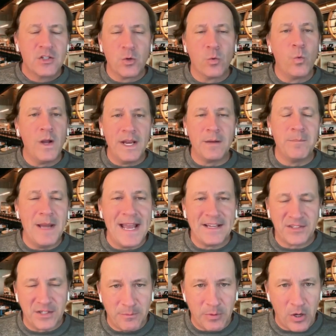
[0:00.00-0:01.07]
to win a
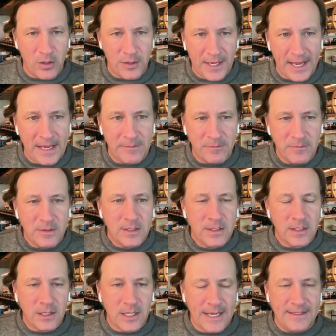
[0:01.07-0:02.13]
basketball game
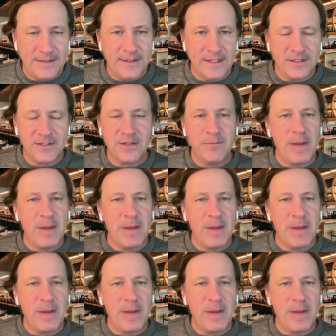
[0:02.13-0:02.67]
like this.